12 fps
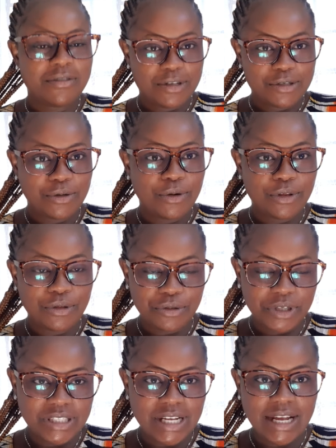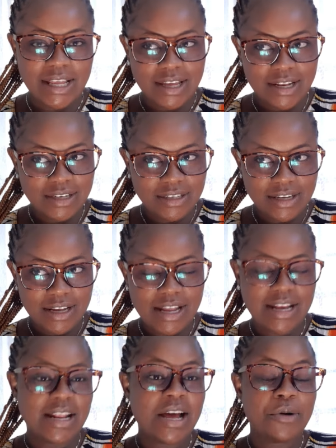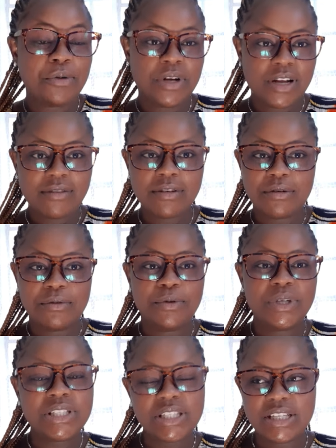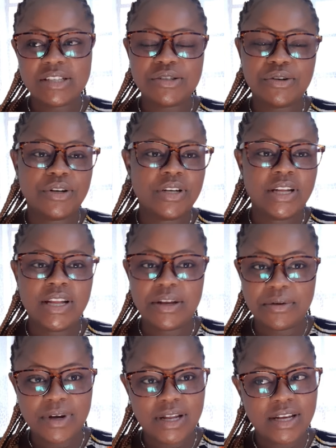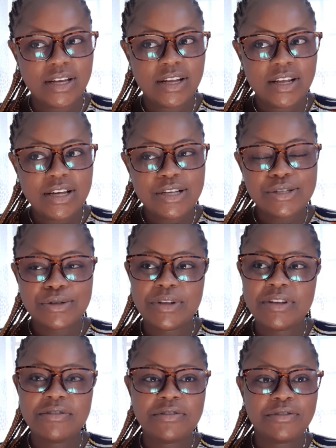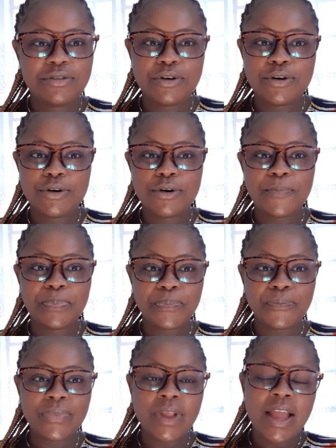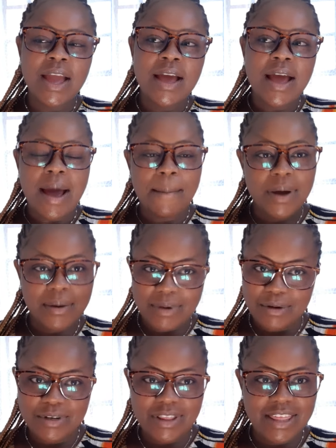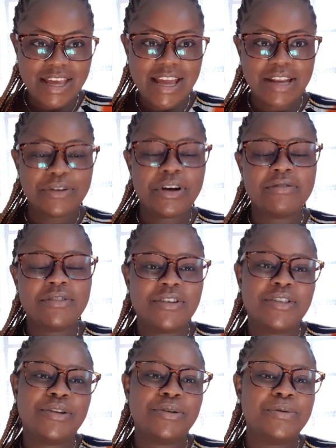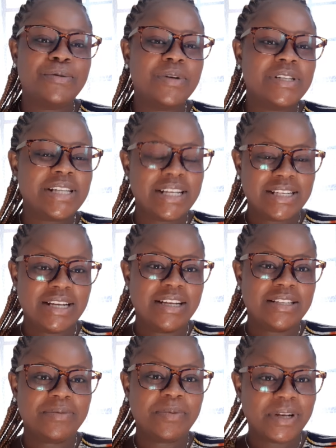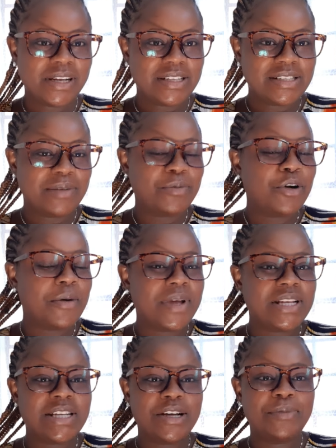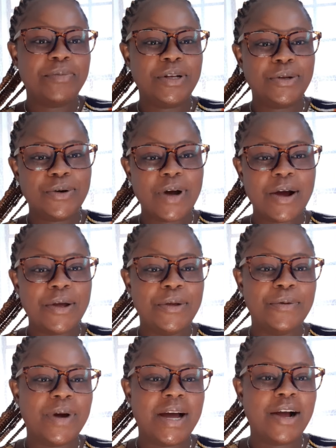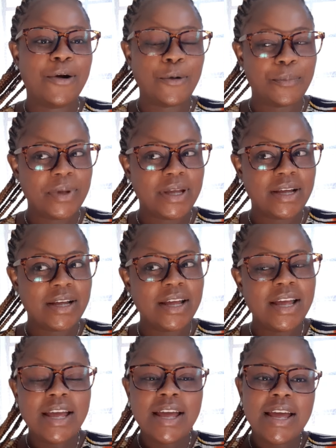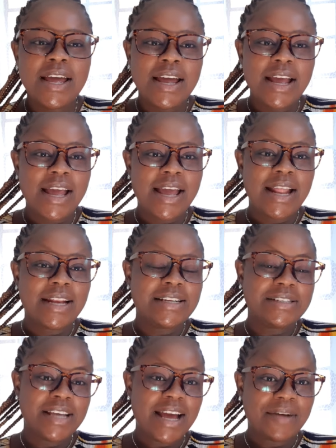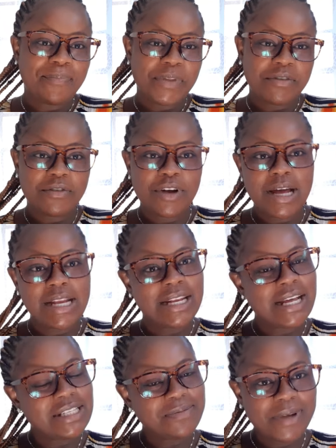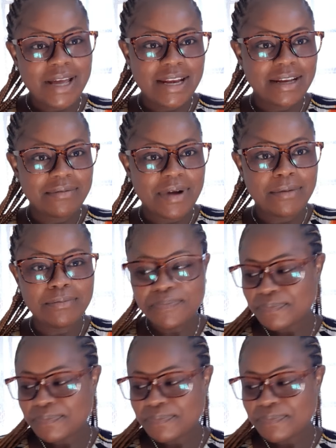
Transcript: to go through it again, and I would never wish it on anyone. So if you're a mom out there and you have gone through such an experience, comment down below how you are coping. And yeah, if you are an aspiring mom,